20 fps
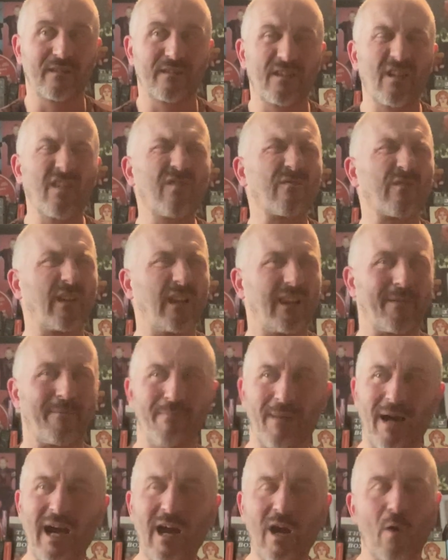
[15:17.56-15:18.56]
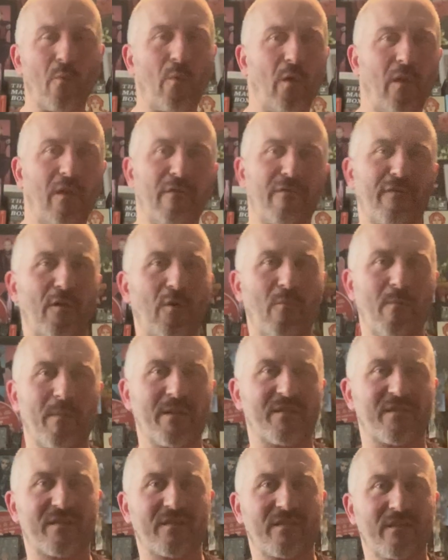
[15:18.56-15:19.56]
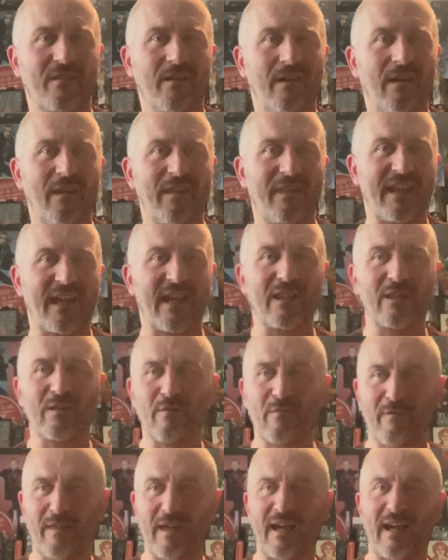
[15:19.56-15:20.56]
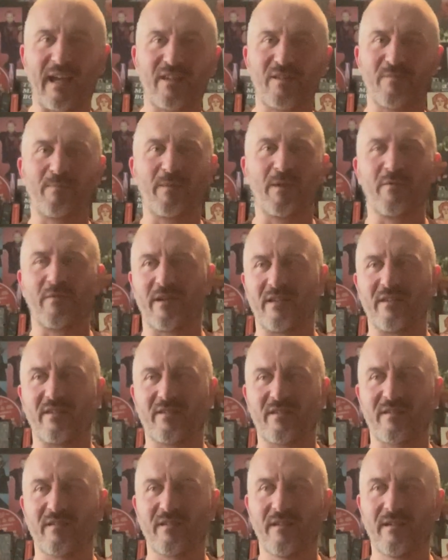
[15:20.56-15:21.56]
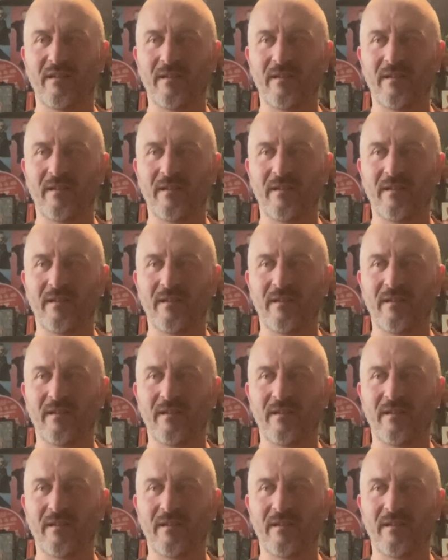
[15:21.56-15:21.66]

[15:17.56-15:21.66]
doesn't really matter what the film is. At the end of that experience,